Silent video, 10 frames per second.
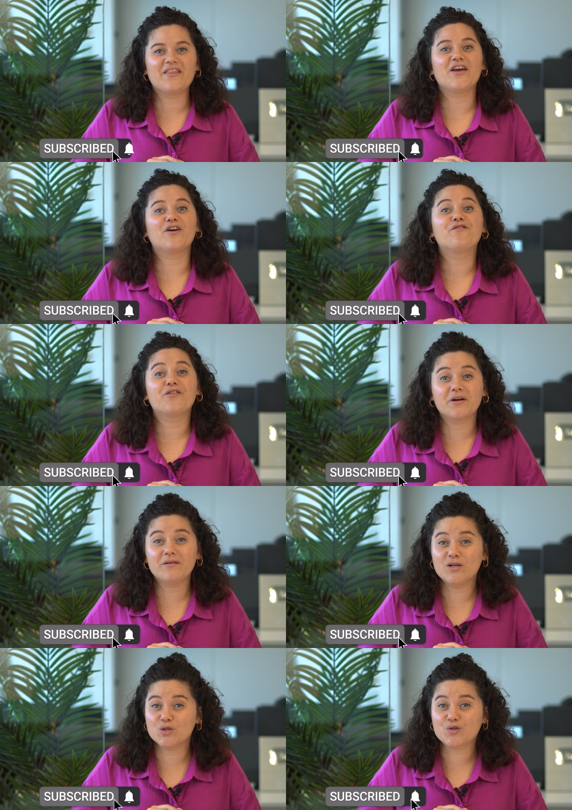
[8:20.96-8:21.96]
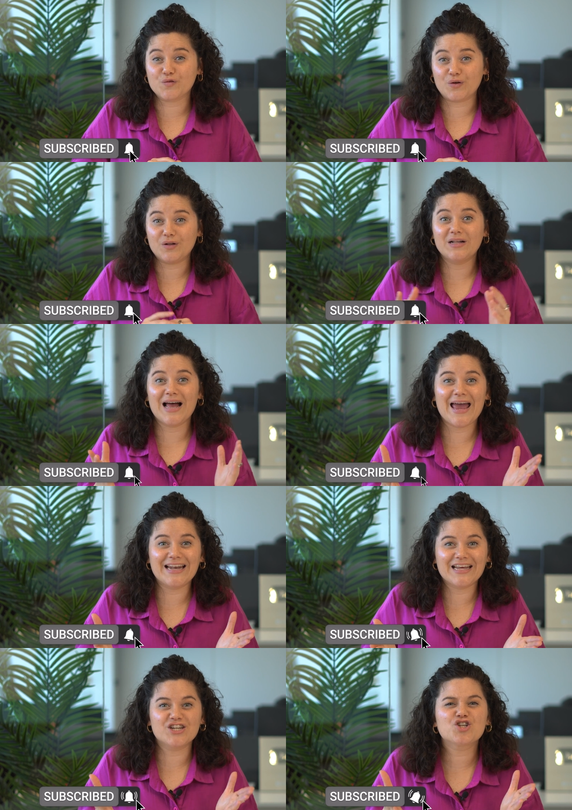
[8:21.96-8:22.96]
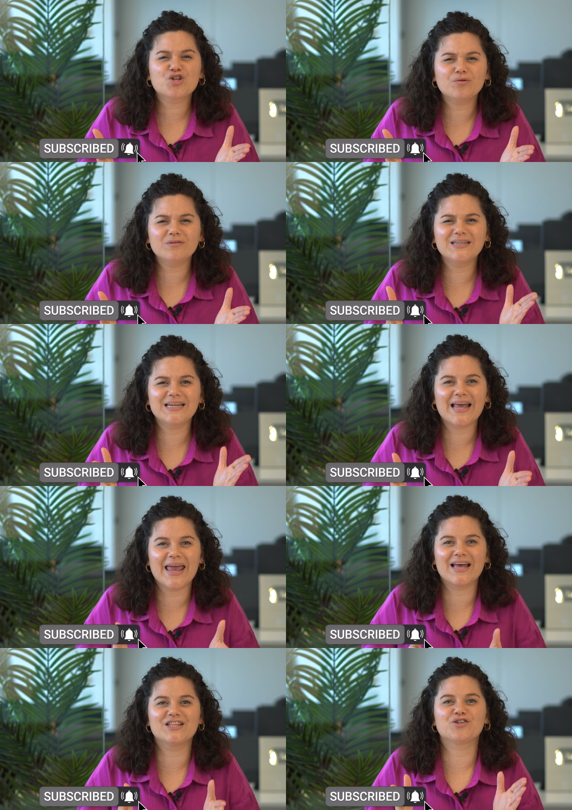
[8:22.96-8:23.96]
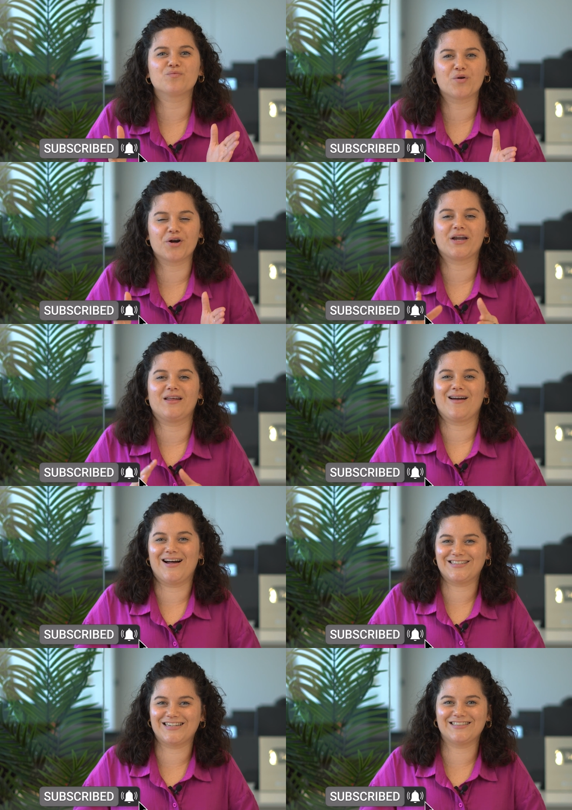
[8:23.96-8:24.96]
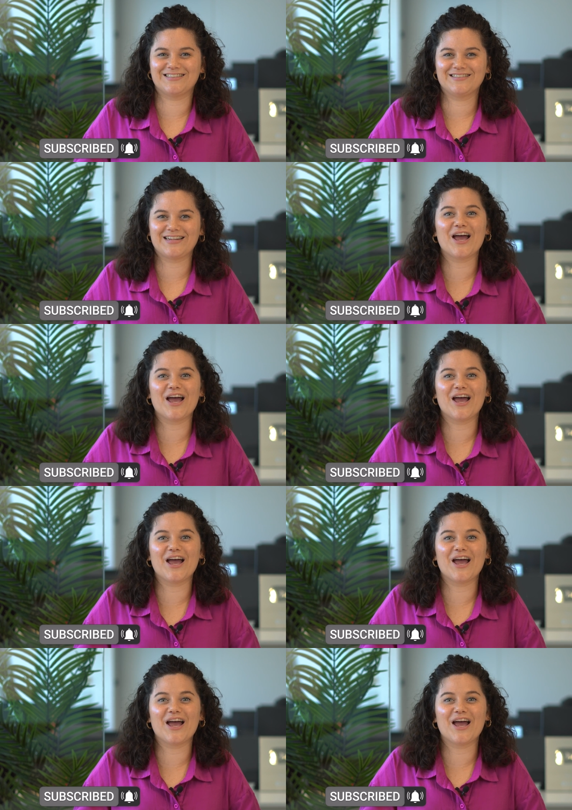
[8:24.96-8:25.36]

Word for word: They are very useful and can surely enhance your marketing content.